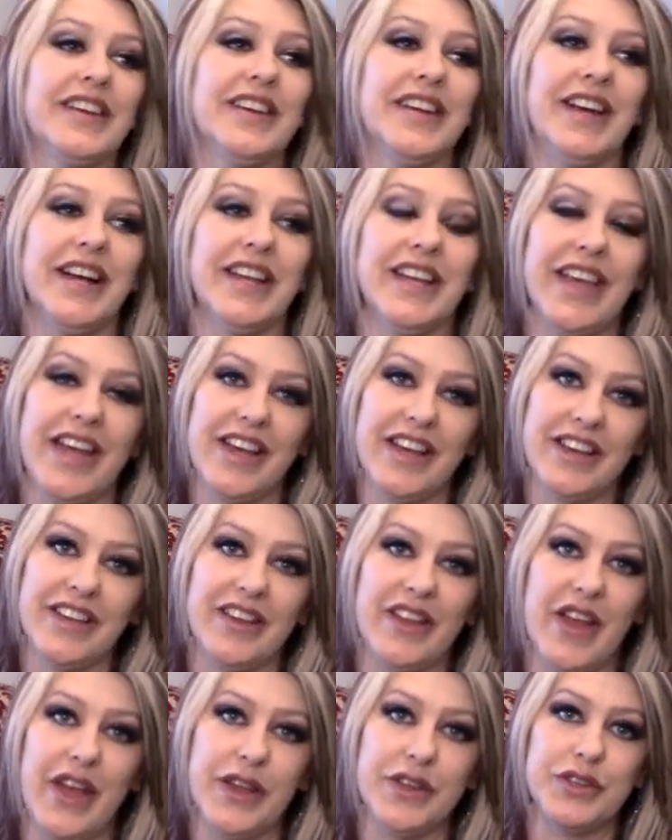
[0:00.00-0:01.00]

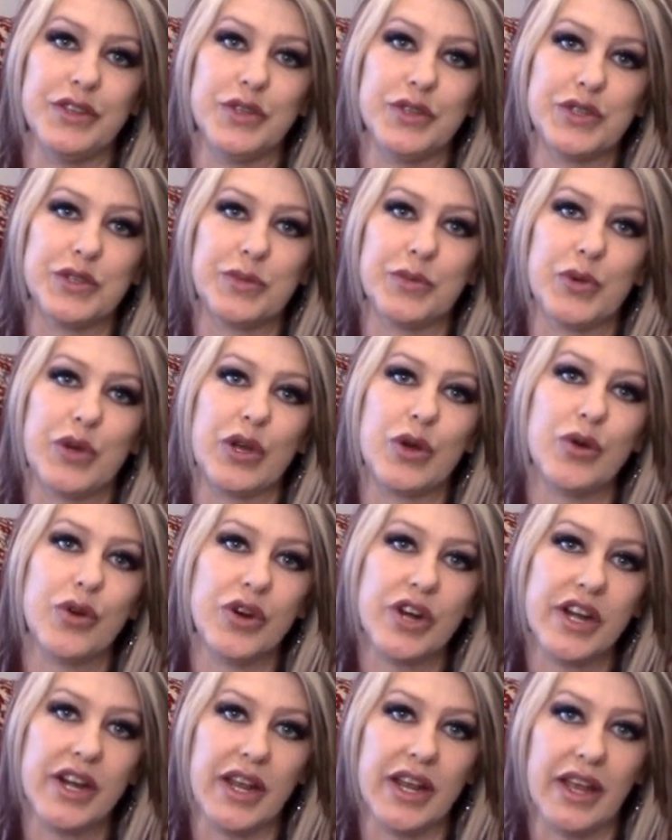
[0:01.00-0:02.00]
again and do some
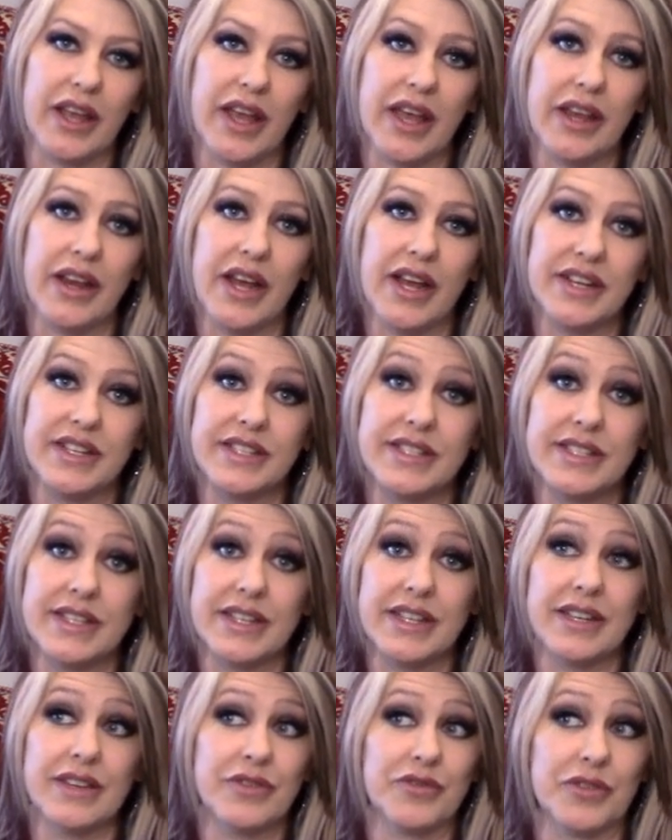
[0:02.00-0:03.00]
recording. And I
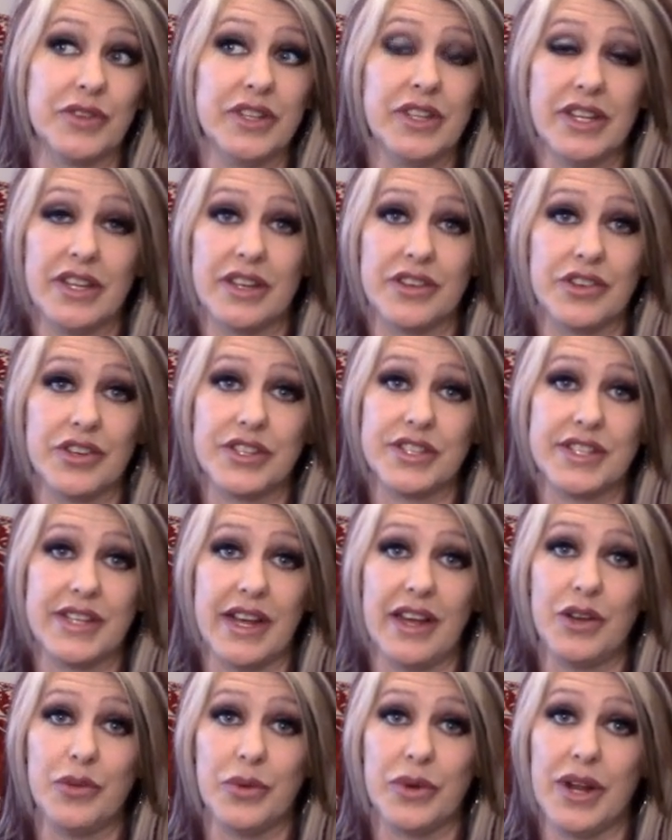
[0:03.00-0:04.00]
didn't really
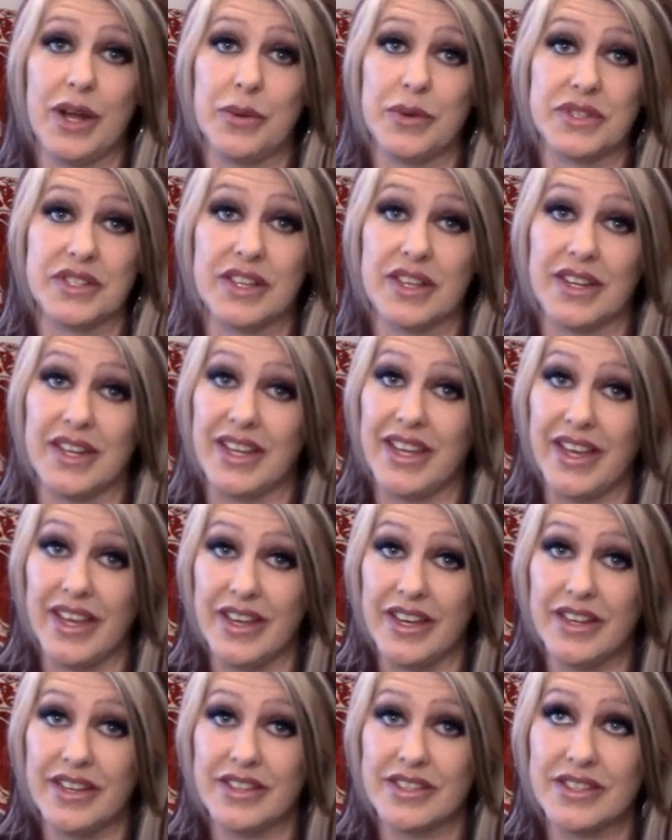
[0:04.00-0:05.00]
understand what I was going to
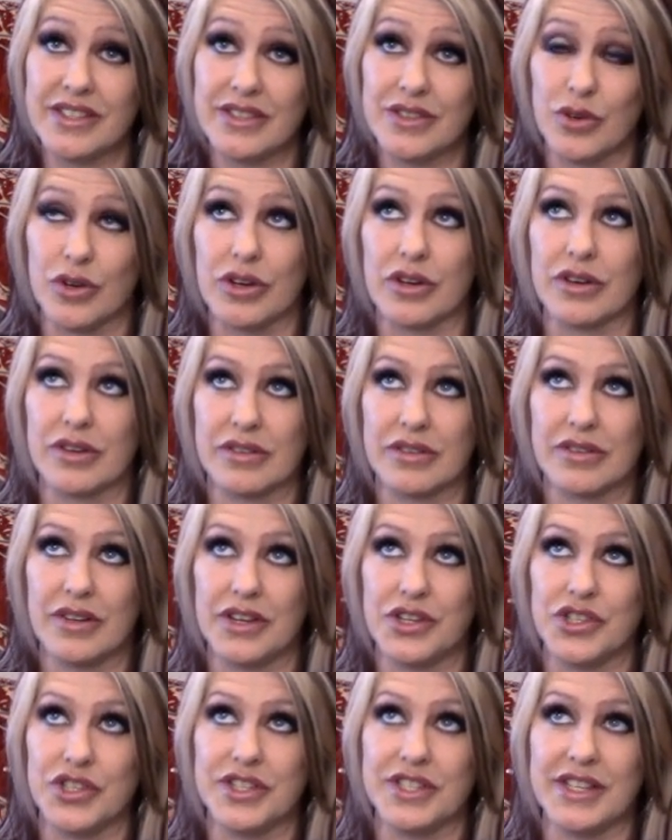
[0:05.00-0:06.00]
get, or
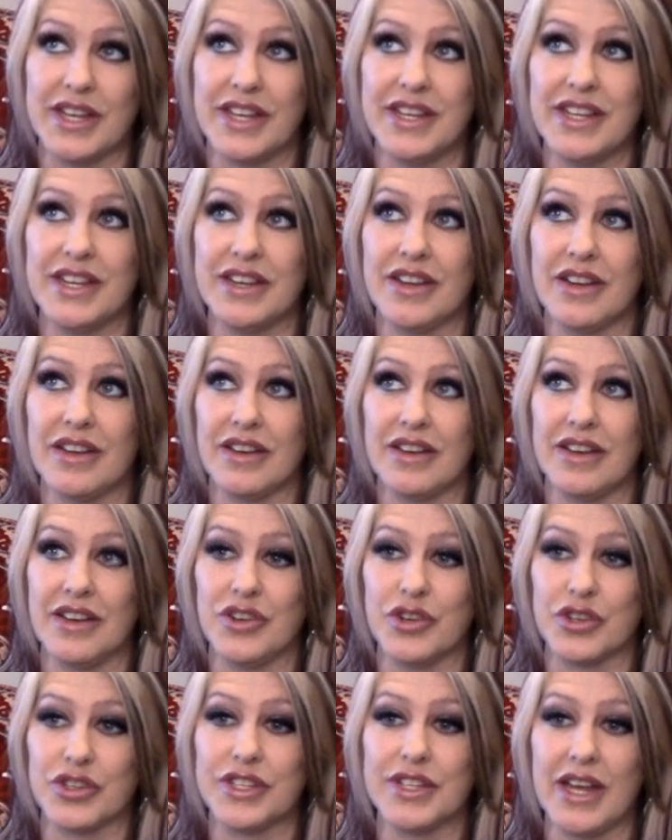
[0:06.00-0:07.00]
I should say I didn't
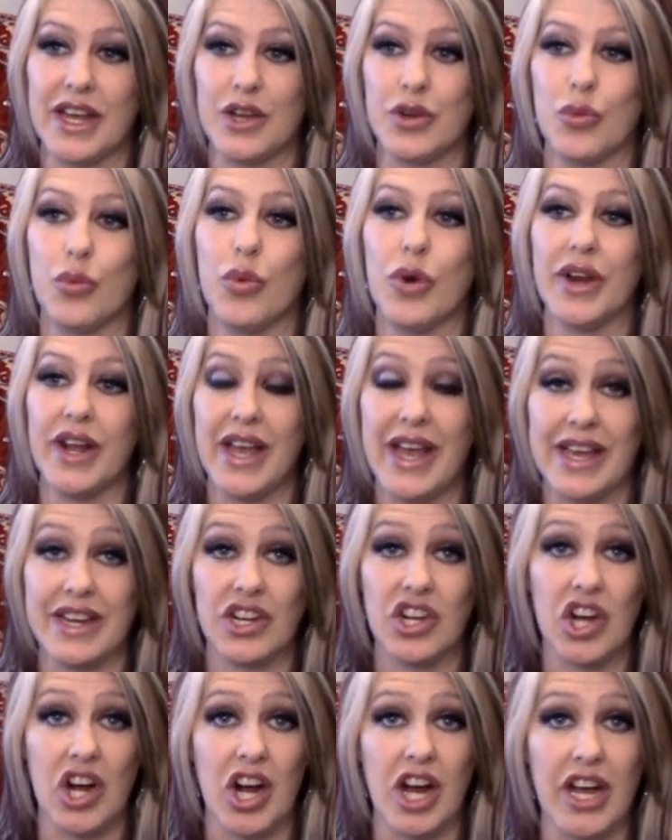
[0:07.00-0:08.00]
understand what I
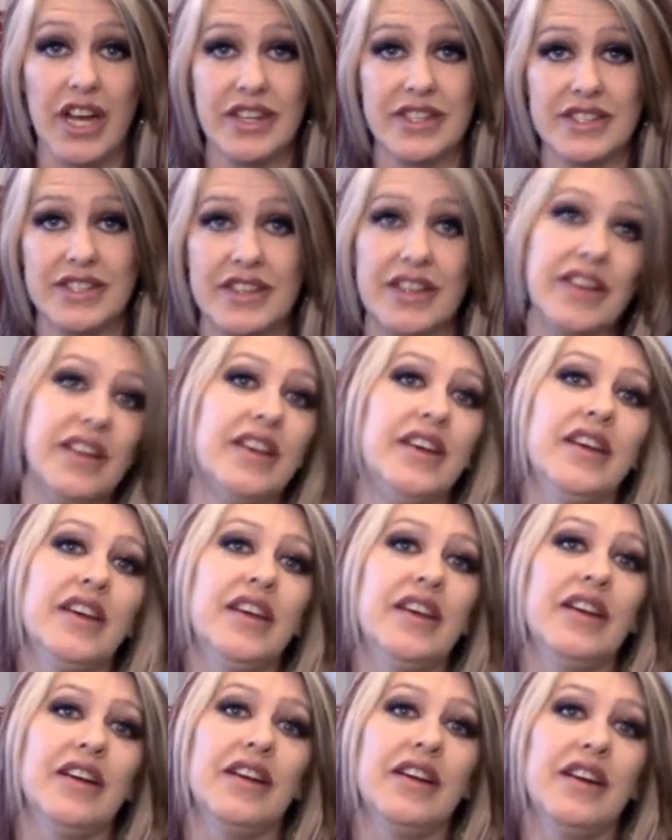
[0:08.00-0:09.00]
had got
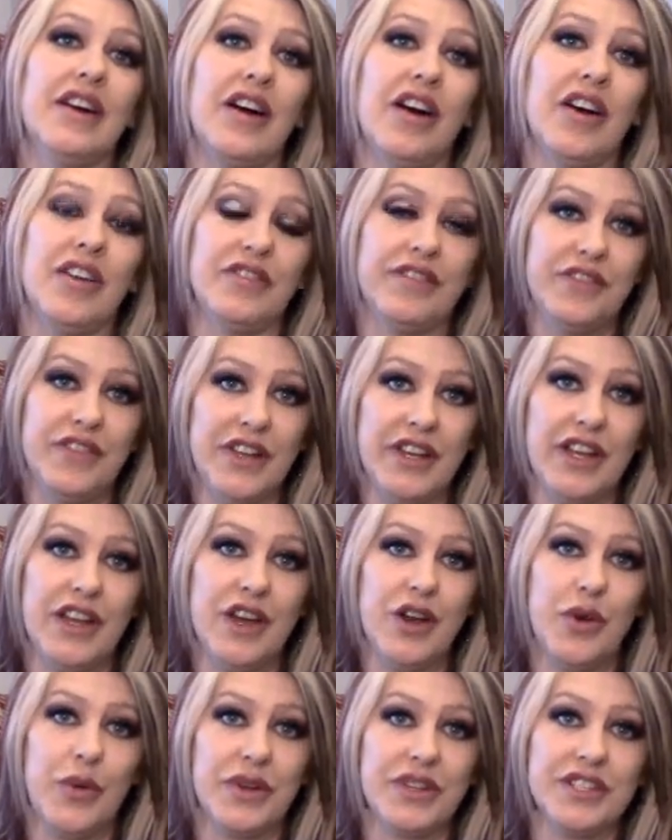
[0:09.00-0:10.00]
on
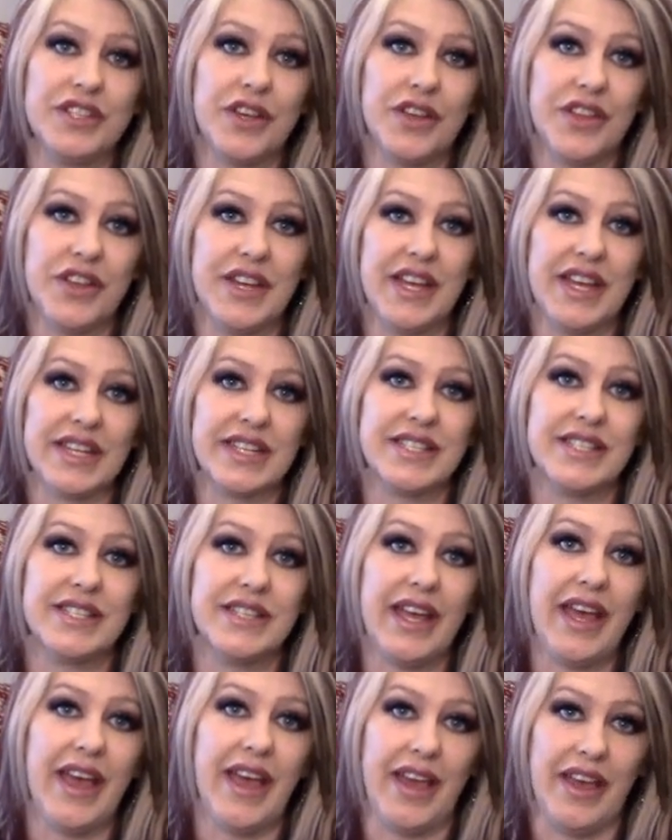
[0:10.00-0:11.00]
video until the next
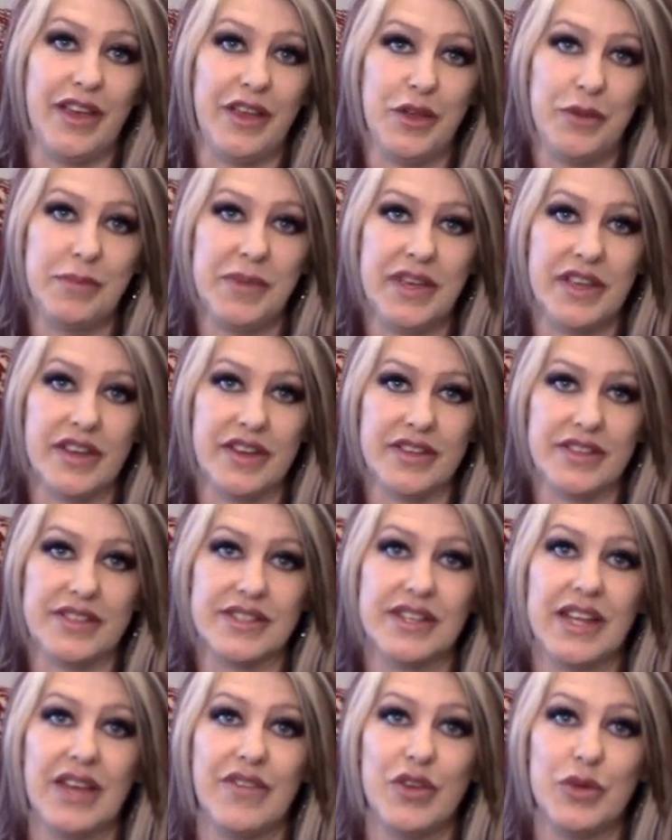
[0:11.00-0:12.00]
day,
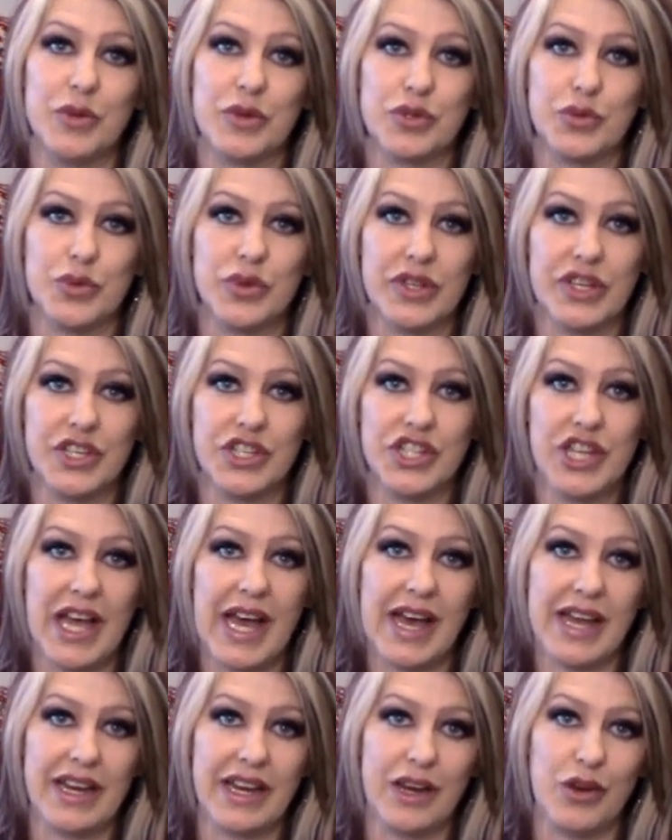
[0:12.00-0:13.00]
because Navy was really
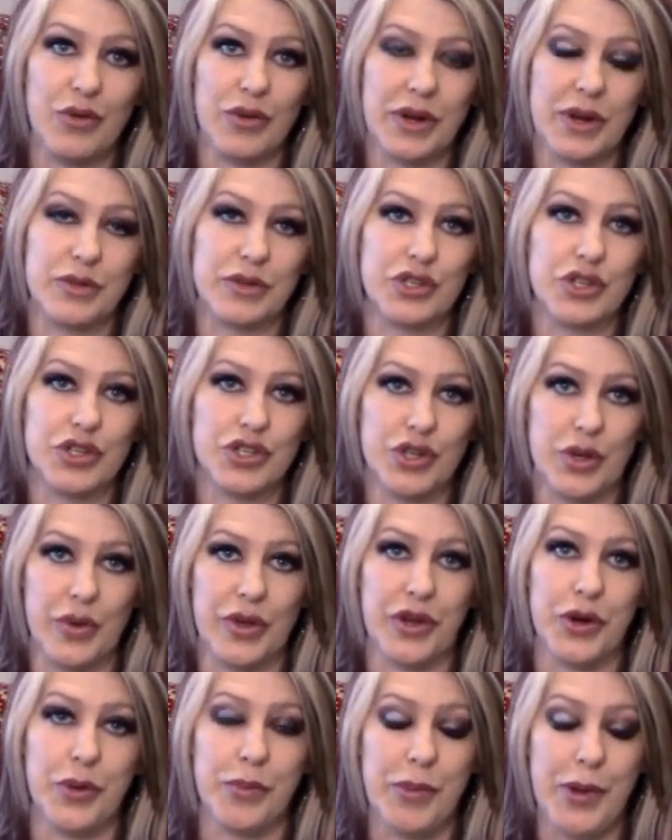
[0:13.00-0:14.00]
chatty when I was
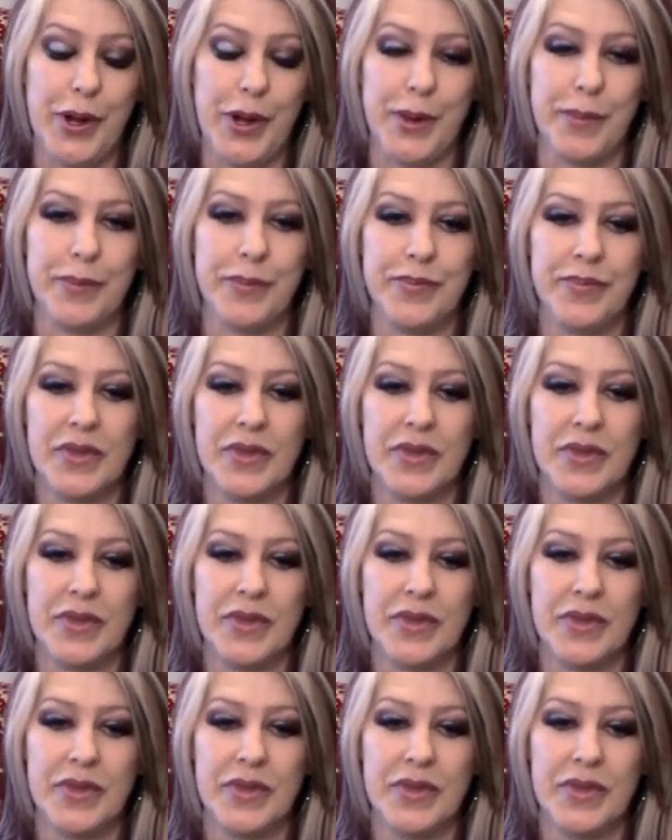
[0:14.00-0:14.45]
showing her mom.